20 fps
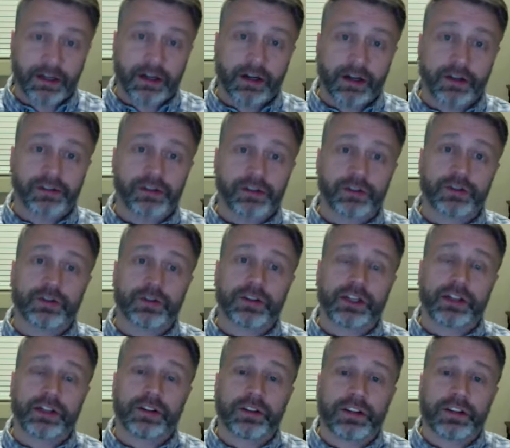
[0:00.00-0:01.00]
Also, too,
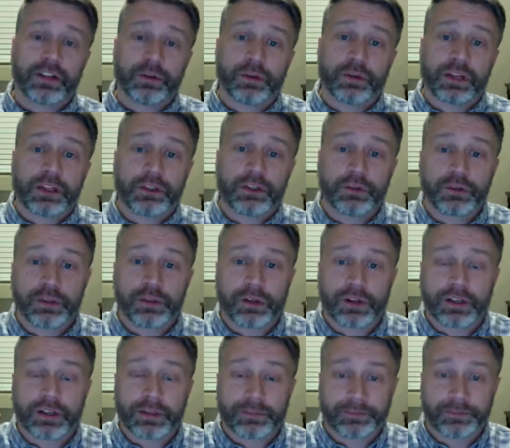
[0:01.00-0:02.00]
the other thing you want to do
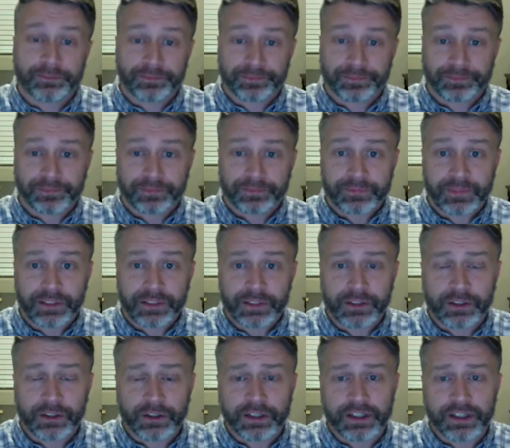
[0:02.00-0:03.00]

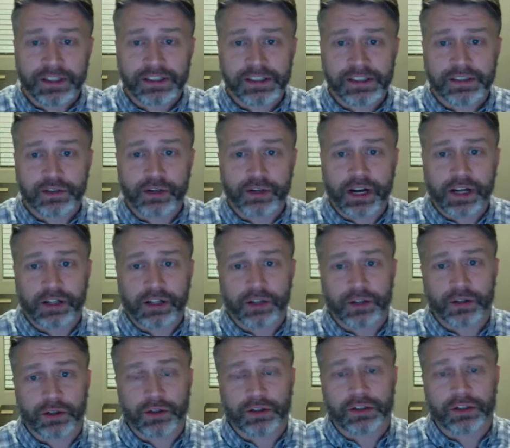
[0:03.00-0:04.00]
during this is track
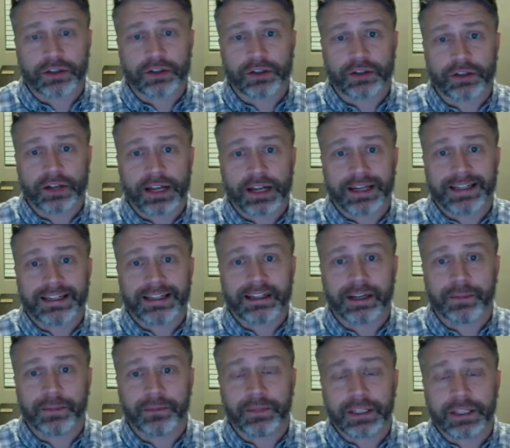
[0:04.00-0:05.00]
your
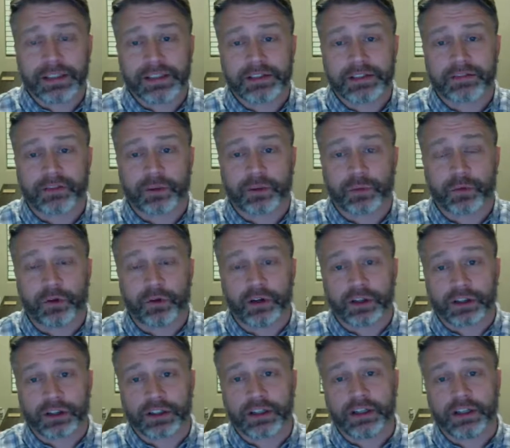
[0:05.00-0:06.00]
anytime missed from
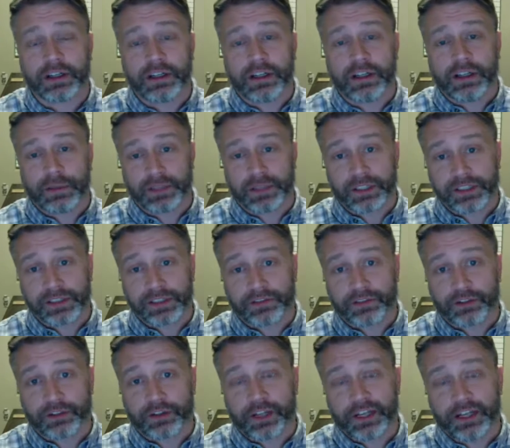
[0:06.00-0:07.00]
work. Because if
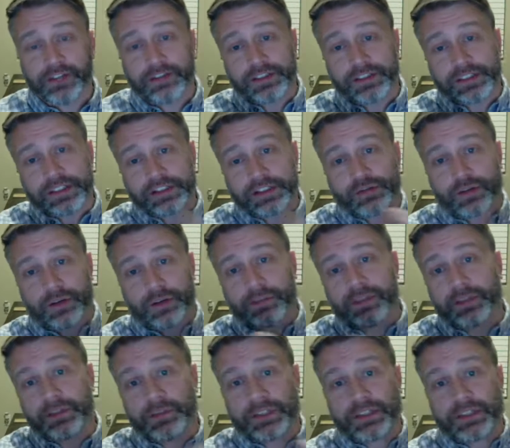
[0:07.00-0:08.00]
your life is
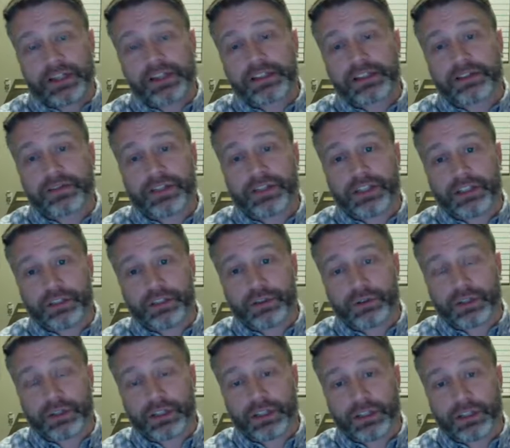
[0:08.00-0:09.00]
disrupted because of the
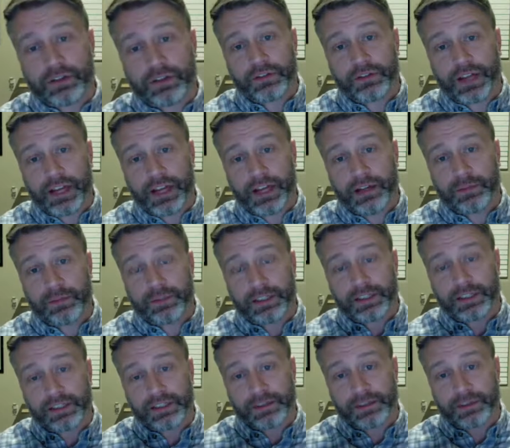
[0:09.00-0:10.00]
injury that had and
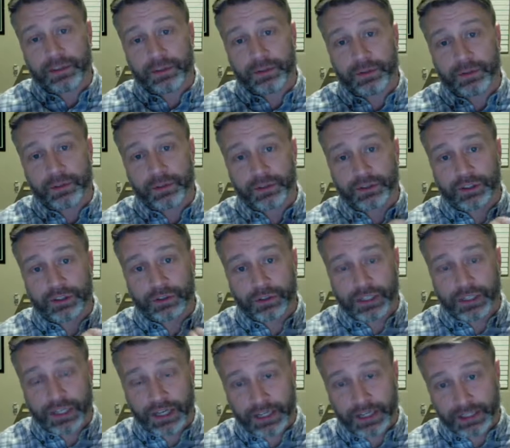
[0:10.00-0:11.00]
because of the personal
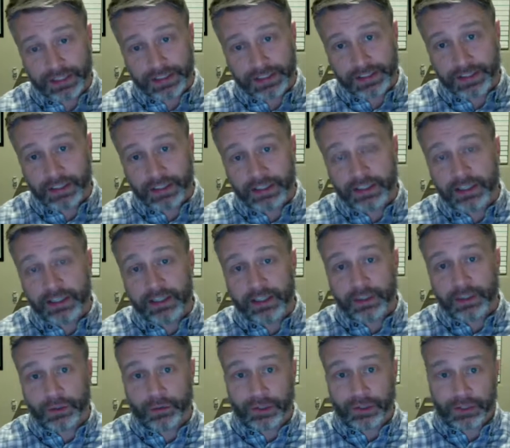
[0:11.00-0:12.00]
injury case,
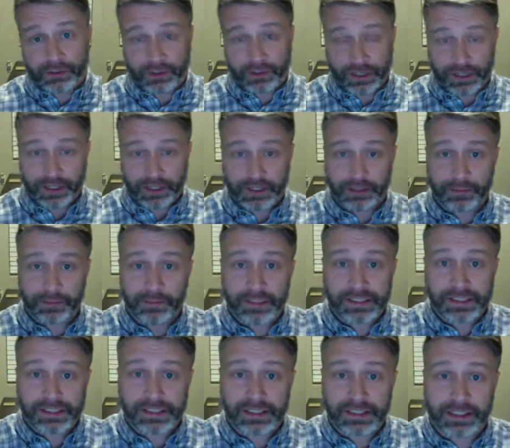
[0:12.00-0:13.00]
you want to track any
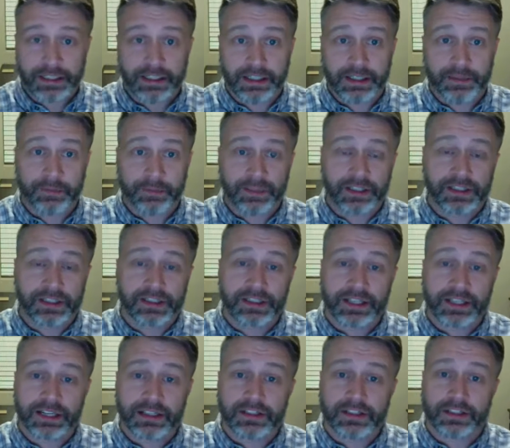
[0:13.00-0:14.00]
missed time, because
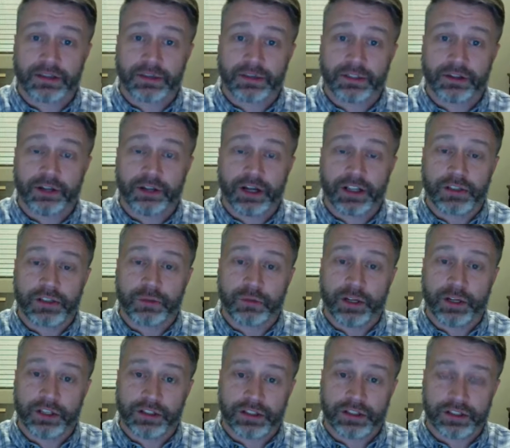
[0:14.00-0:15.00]
then that's going to be lost
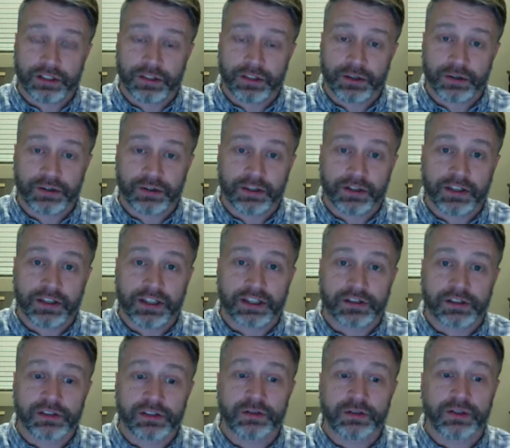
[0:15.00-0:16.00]
wages. And those are
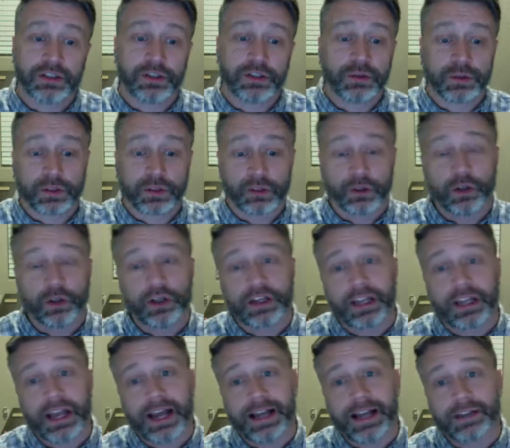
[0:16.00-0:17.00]
things too that you can
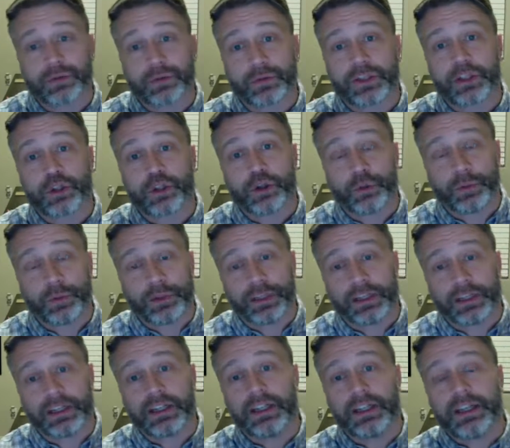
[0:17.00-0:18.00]
look at
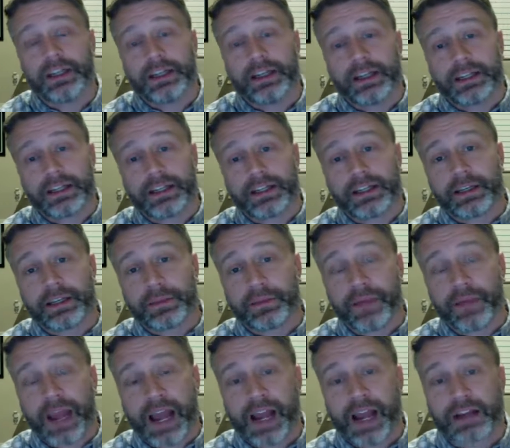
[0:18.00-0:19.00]
recouping and getting
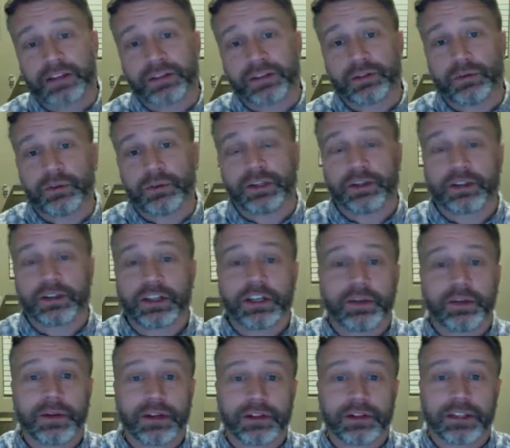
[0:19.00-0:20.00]
back. So when you
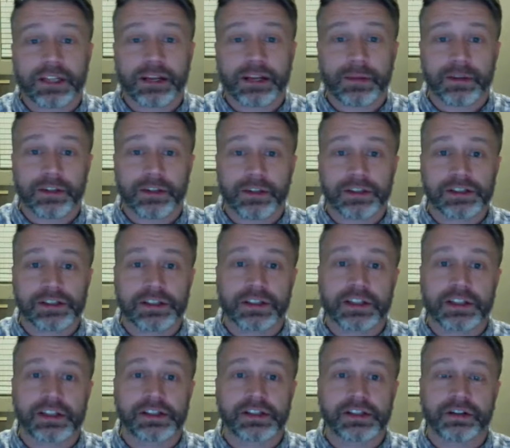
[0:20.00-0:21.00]
think about damages and
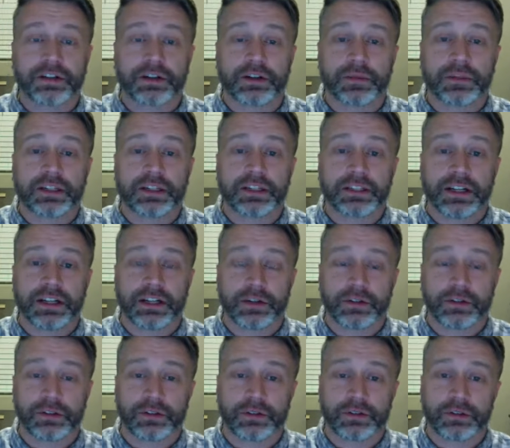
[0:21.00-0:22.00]
things that you're going to be
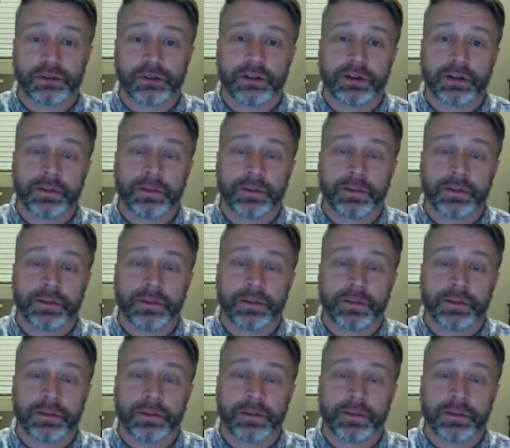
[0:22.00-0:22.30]
entitled to,